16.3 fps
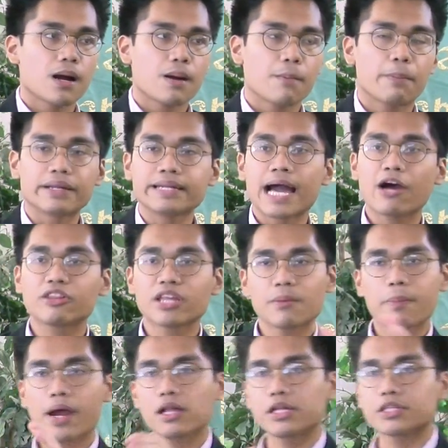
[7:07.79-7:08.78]
But now they
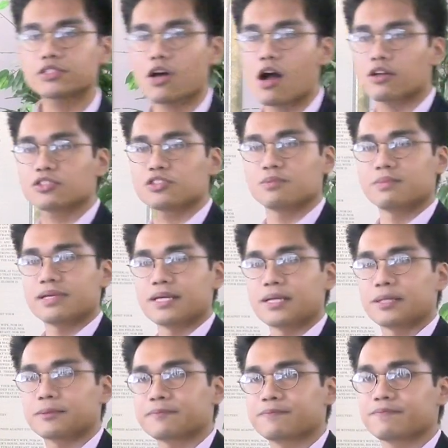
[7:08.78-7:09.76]
barely talk to me.
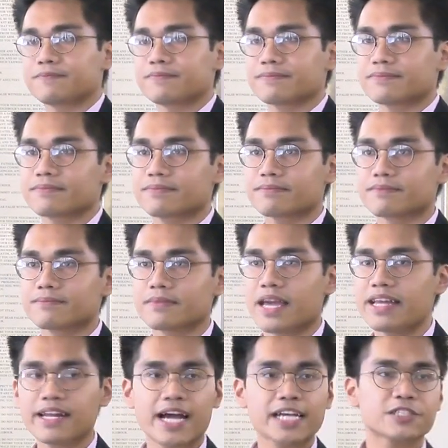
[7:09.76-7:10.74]

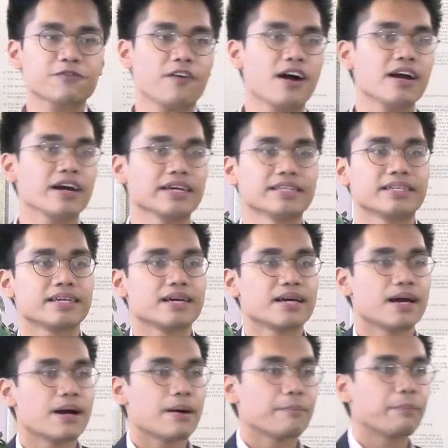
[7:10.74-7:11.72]
And that's fine.
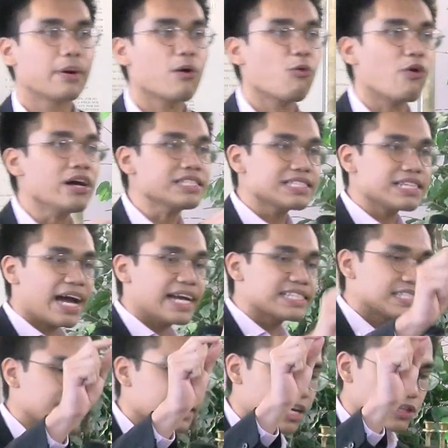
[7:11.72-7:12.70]
But once I
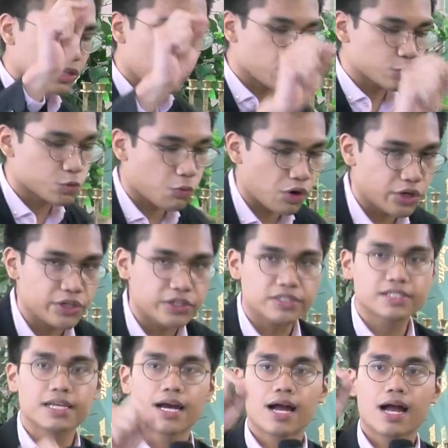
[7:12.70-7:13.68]
said those
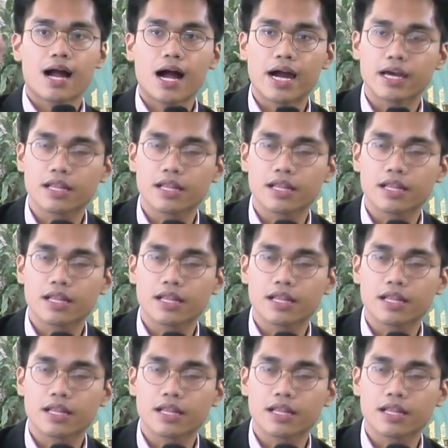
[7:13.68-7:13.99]
words, I